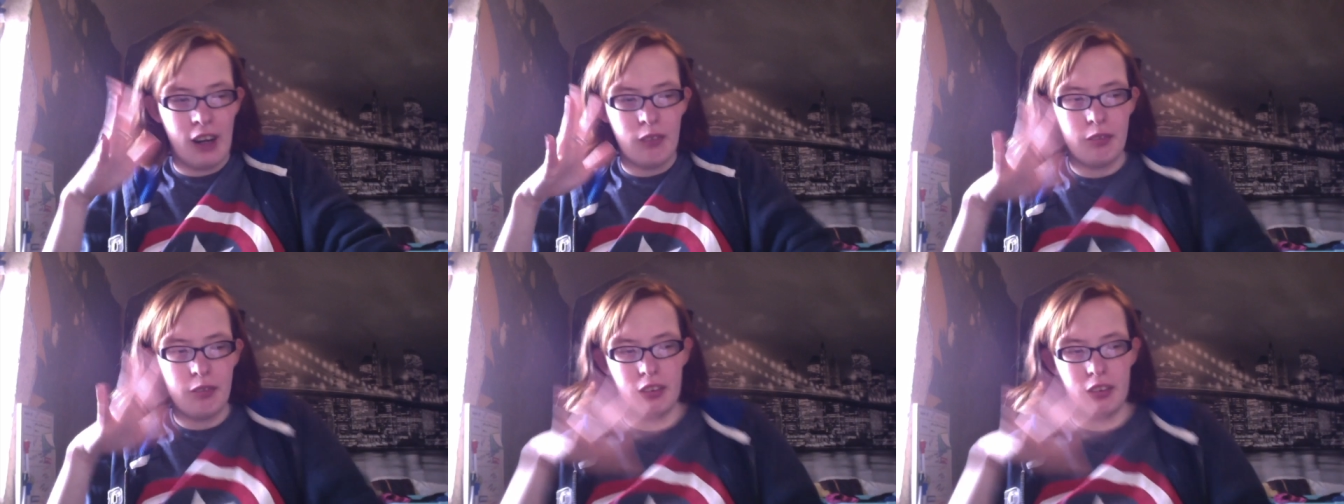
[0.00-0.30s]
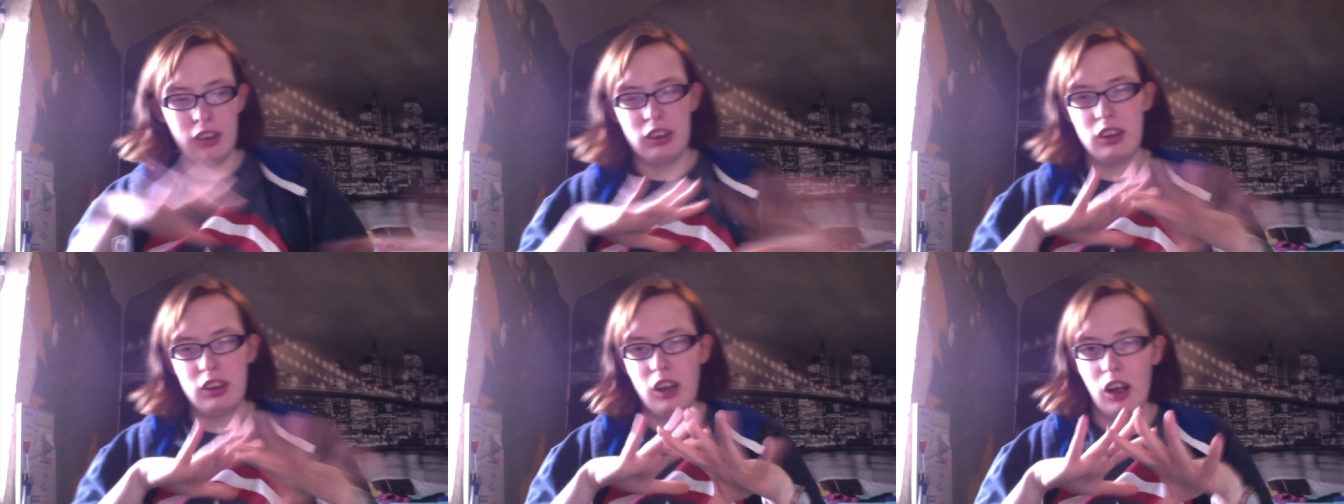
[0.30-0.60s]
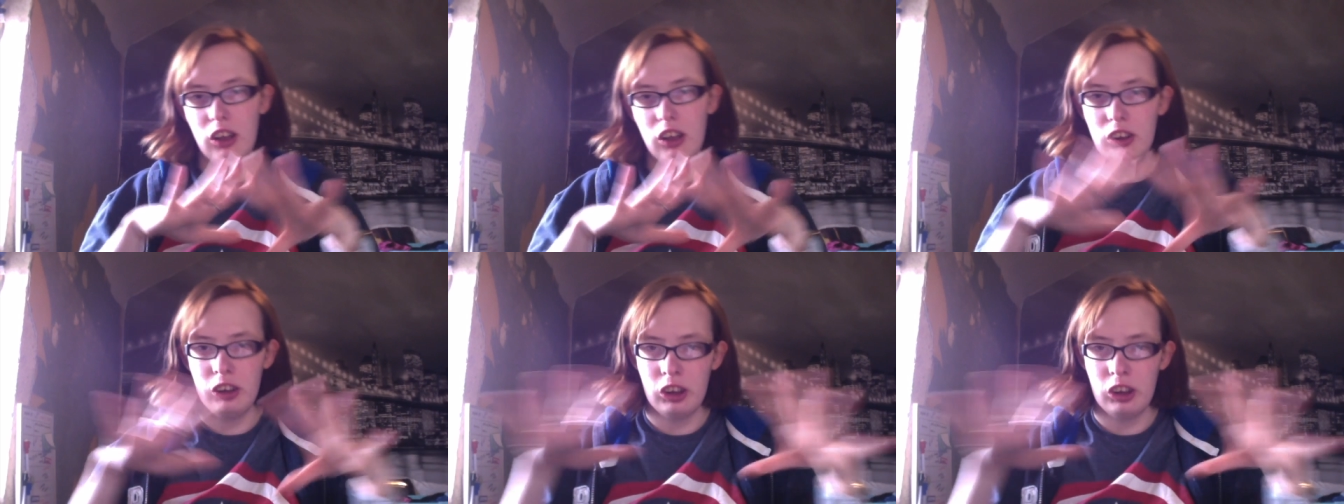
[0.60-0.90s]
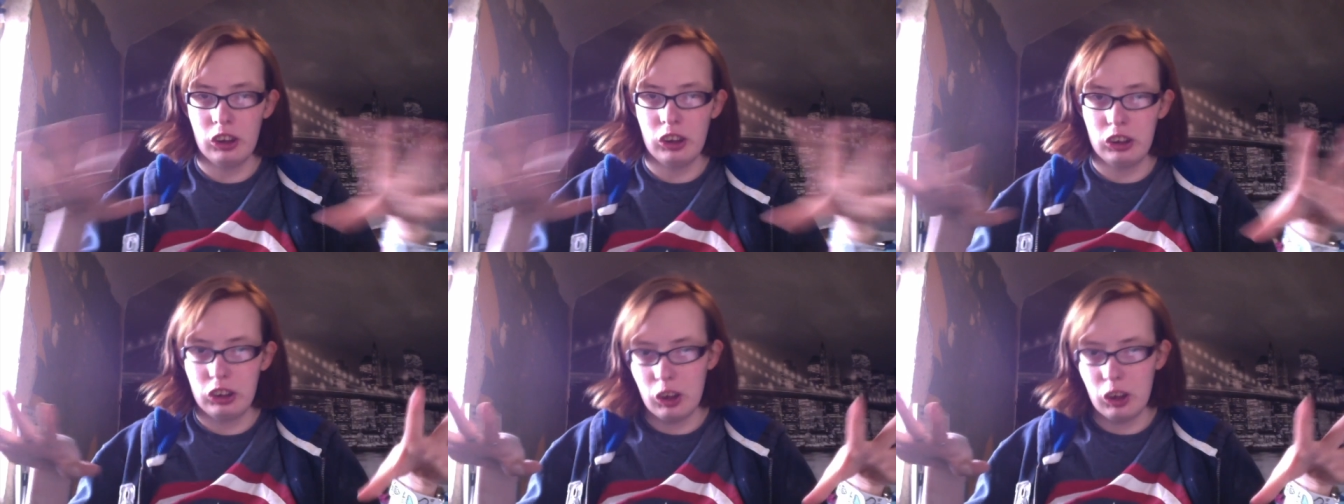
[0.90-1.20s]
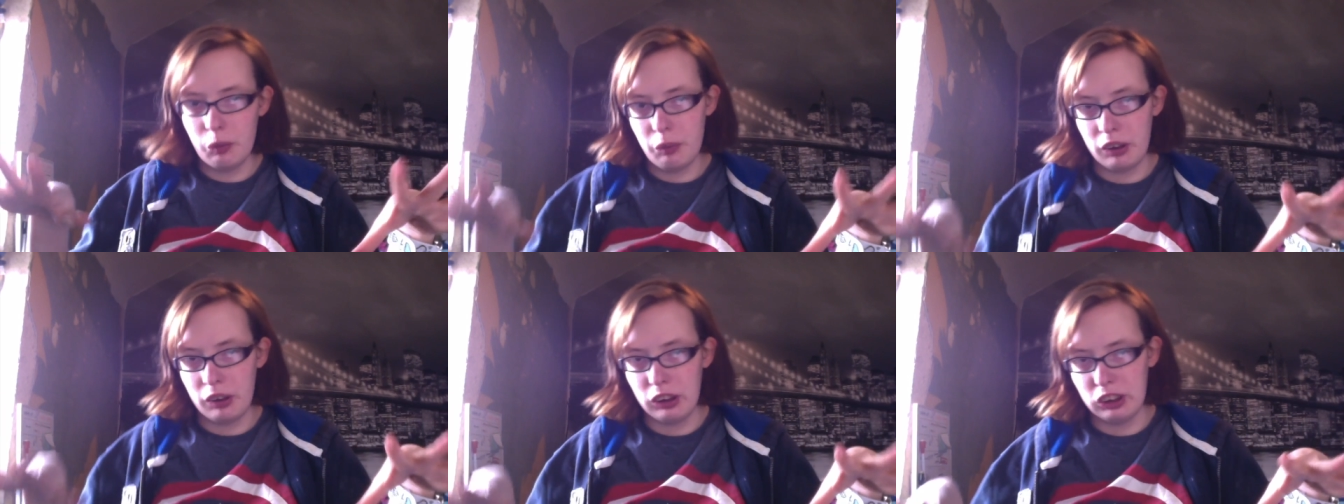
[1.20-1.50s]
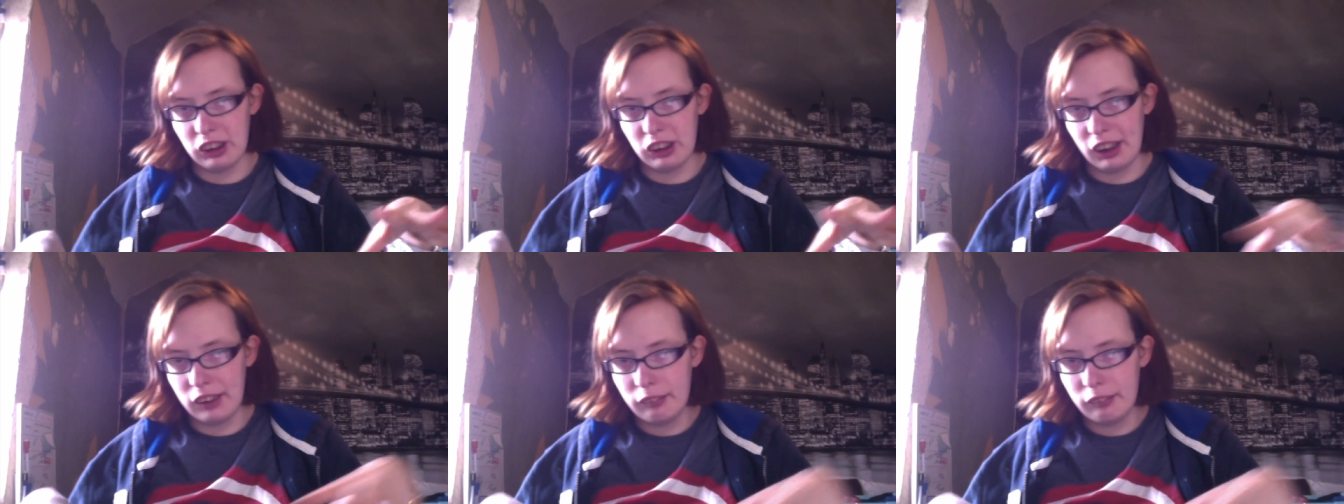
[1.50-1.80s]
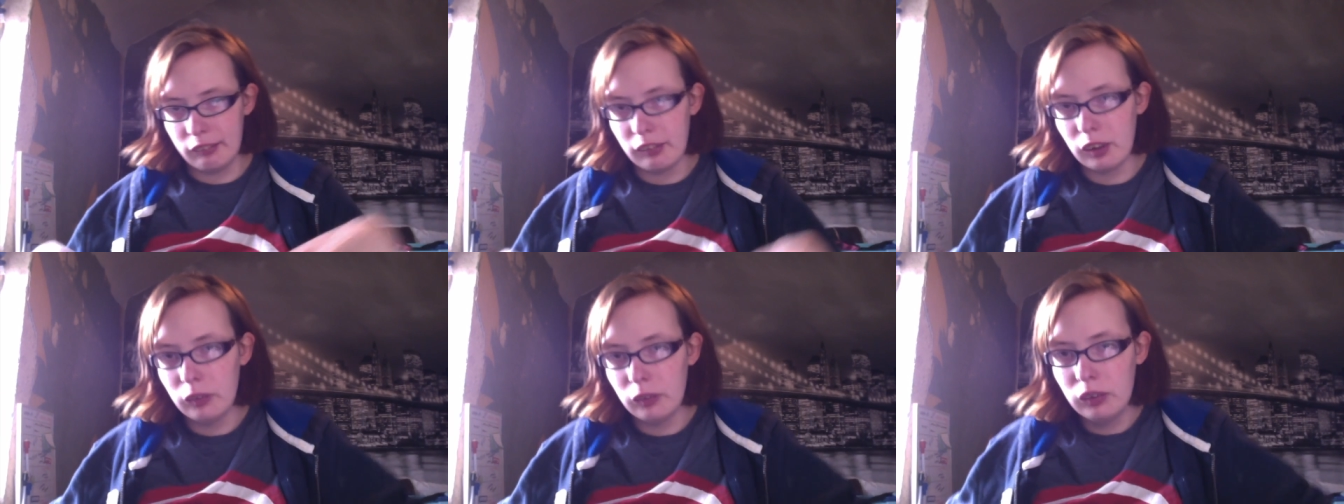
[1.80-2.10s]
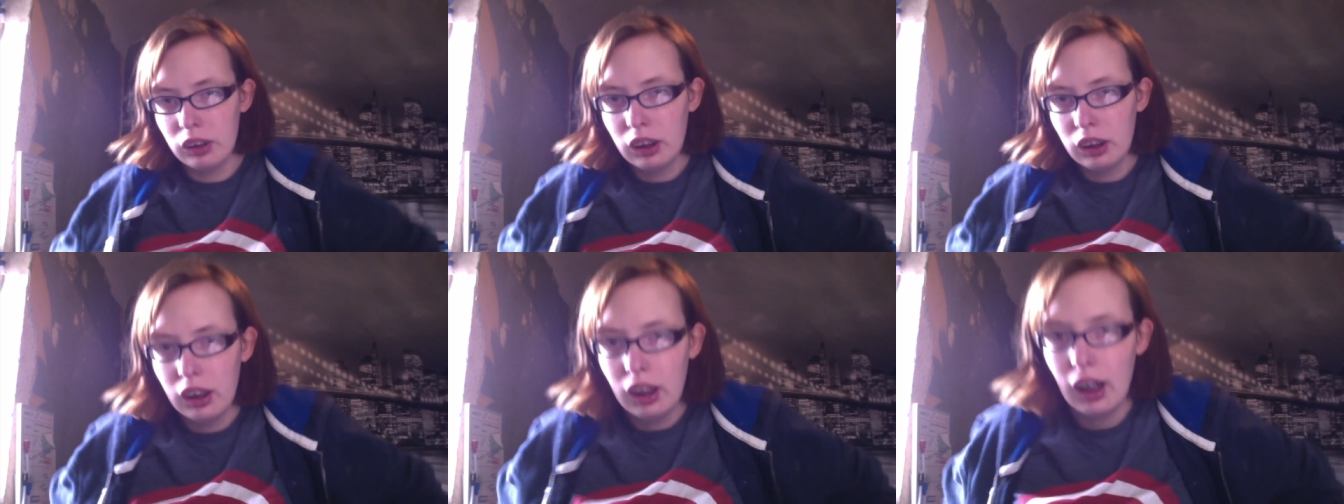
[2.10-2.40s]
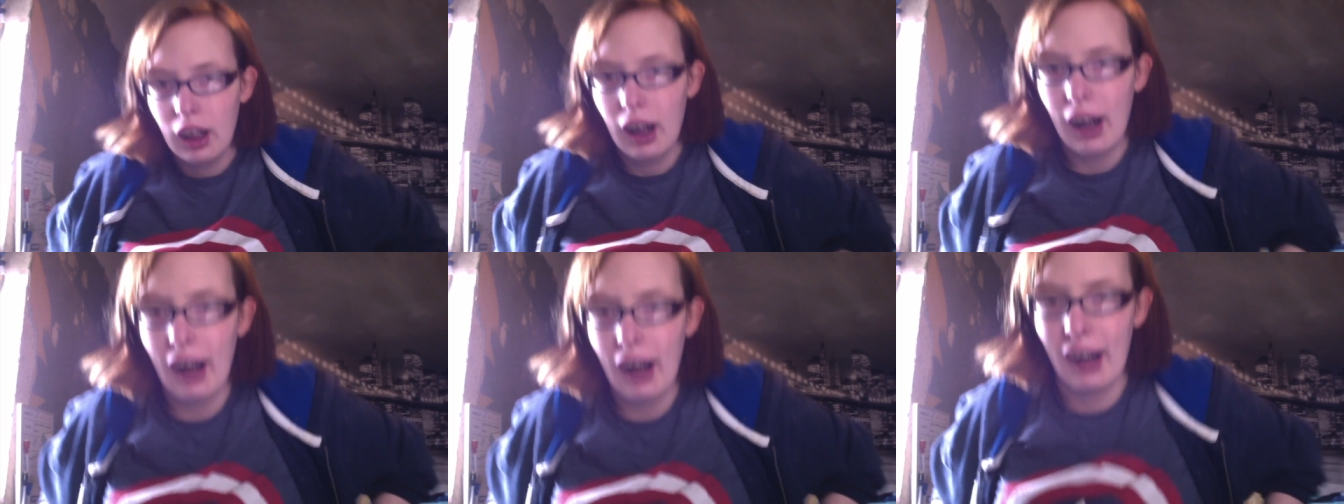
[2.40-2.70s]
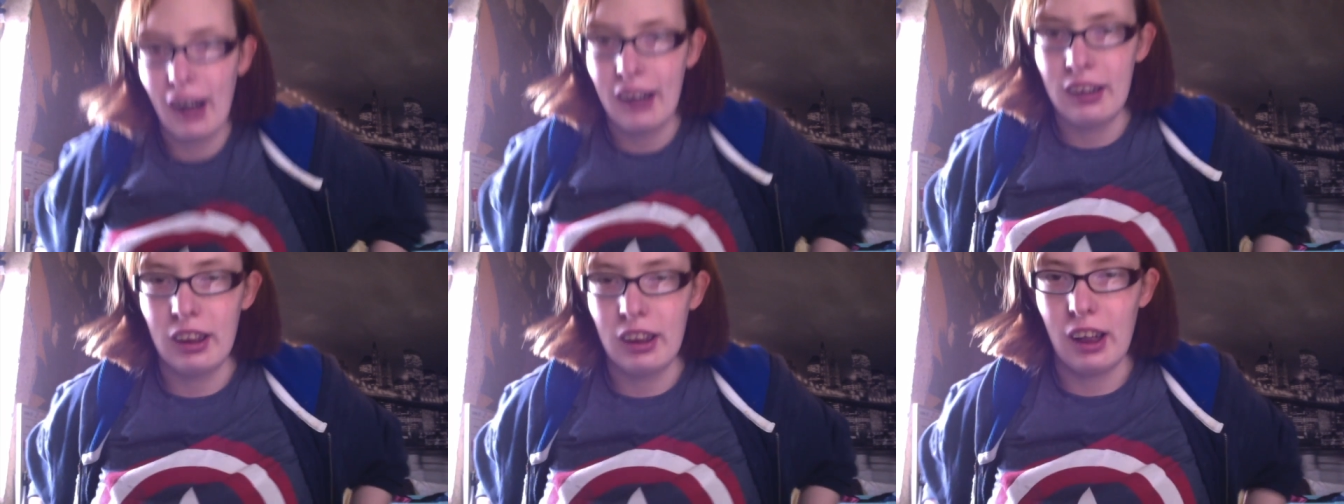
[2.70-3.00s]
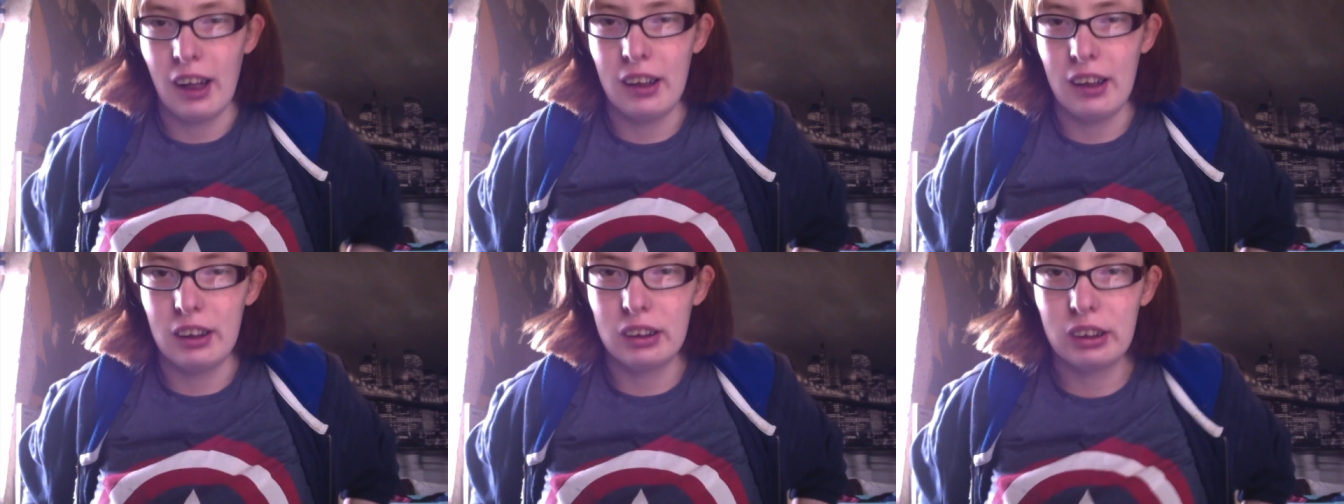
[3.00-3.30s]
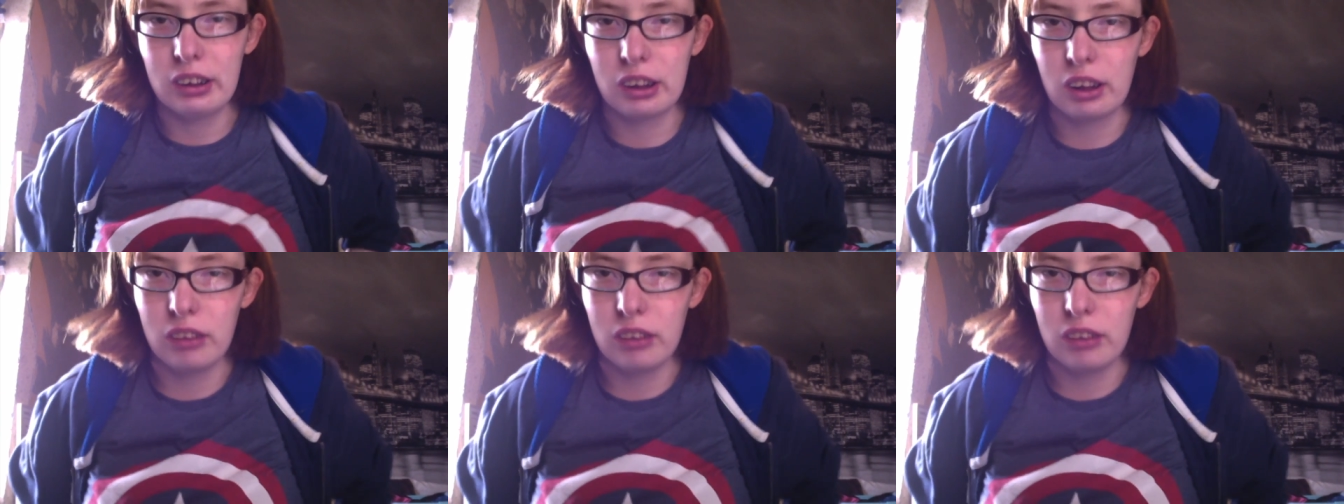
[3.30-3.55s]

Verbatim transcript: for YouTube in general and that's